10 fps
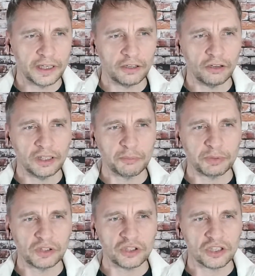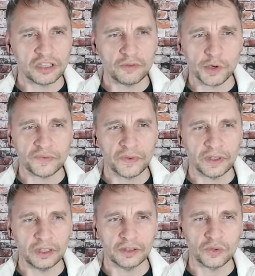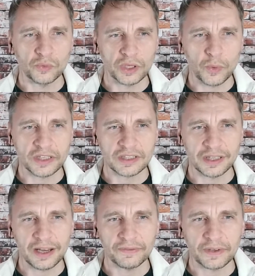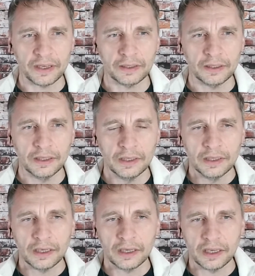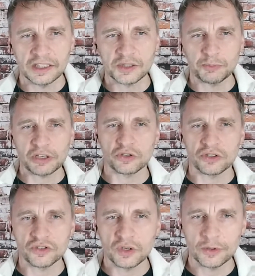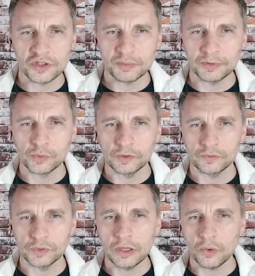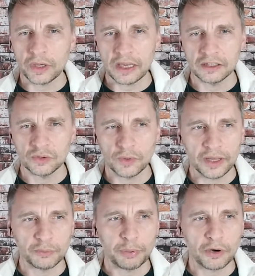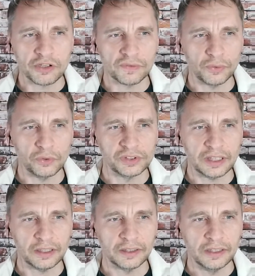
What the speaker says: An online petition was filled to request that Afghan special contributors be relocated to other parts of Ulsan,